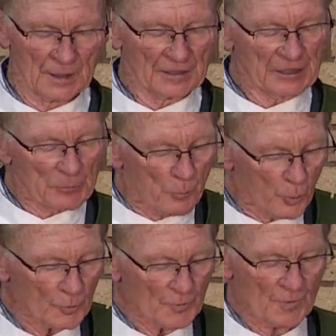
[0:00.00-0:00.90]
The
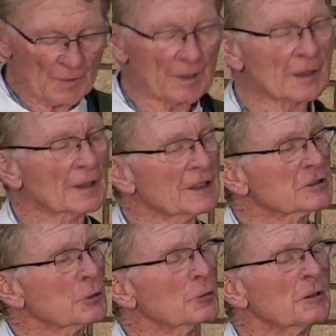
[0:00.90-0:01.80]
important thing is
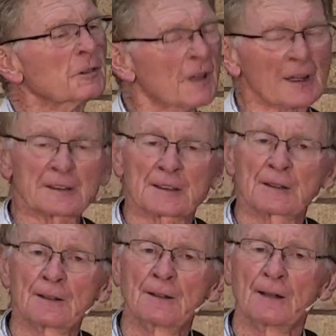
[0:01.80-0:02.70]
to reflect
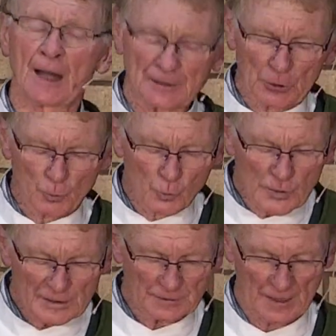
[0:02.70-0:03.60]
and to
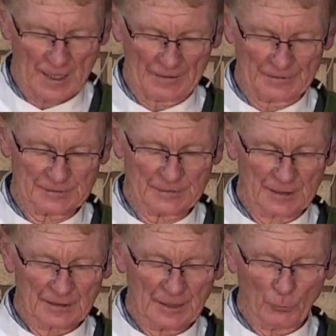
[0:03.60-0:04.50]
realize
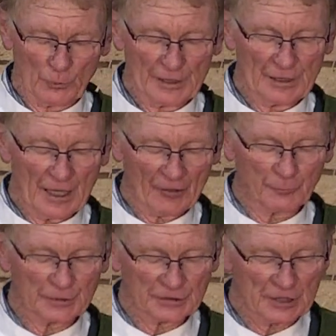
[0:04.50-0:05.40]
that we have
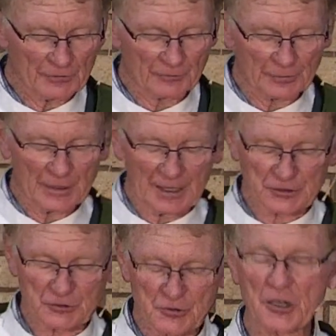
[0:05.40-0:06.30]
been given a
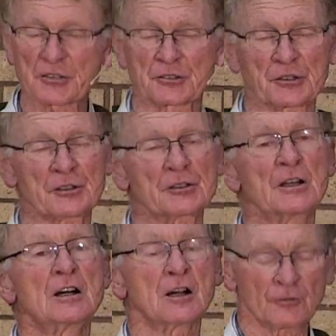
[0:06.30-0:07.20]
treasure
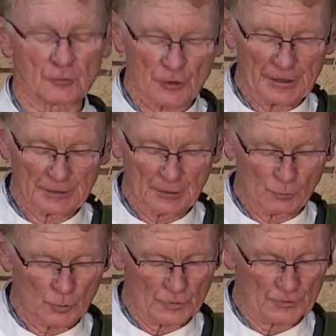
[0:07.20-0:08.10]
of great
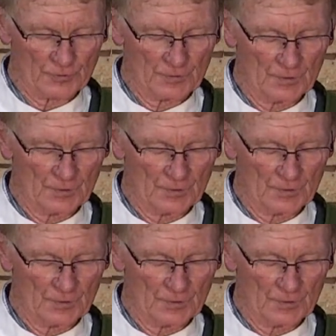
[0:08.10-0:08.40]
worth.